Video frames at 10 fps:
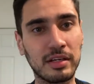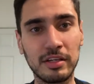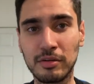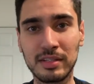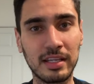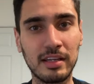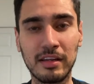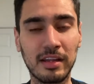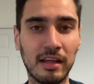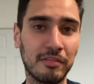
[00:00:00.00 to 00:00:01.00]
You know, they
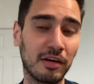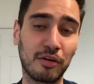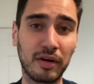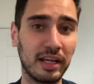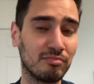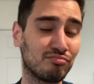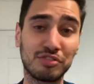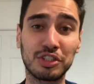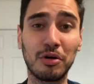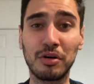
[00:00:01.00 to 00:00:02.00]
didn't even have a great
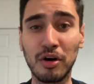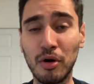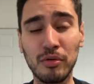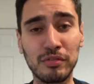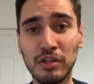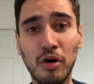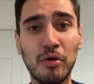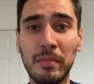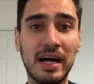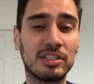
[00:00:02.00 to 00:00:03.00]
shot on goal for the whole
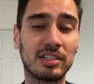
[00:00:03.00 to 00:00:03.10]
match,